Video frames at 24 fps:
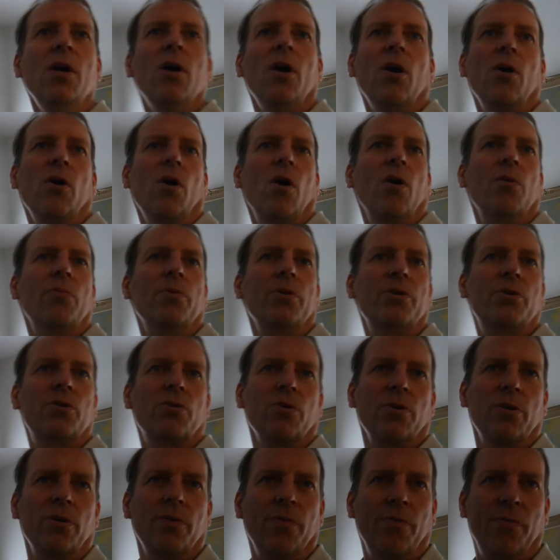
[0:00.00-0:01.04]
are always
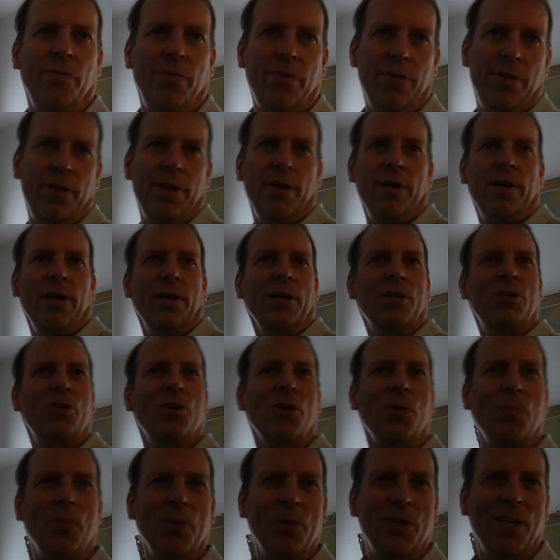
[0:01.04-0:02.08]
sort of the
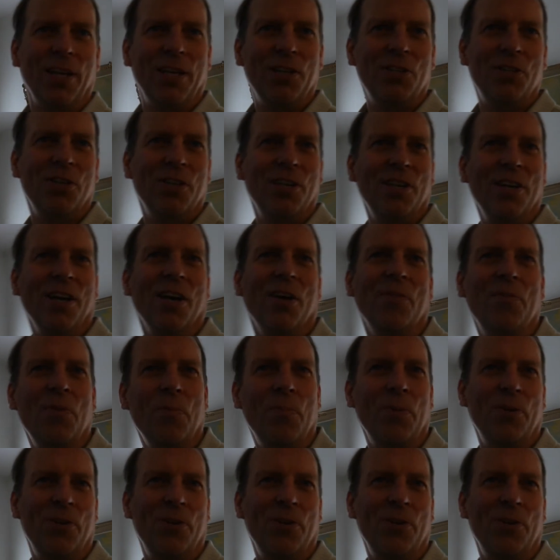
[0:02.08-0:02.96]
interpretation of the